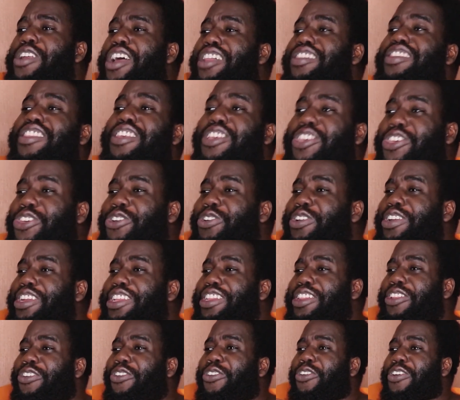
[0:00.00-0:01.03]
not the cute
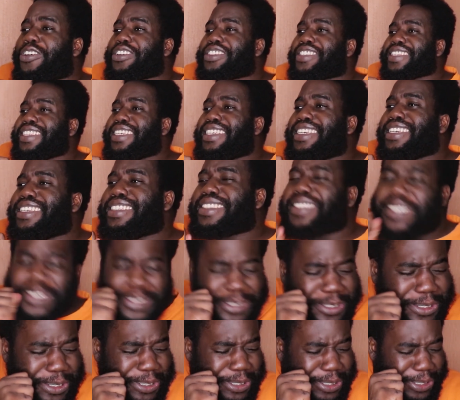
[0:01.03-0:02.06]
little horsies,
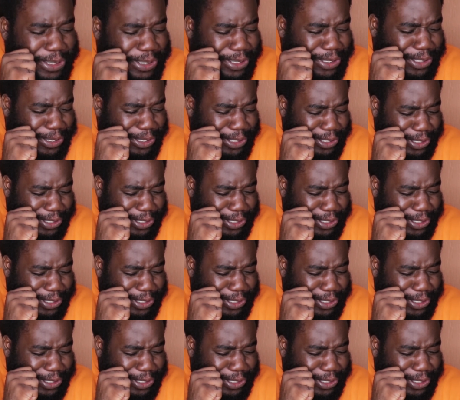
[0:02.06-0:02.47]
ooh.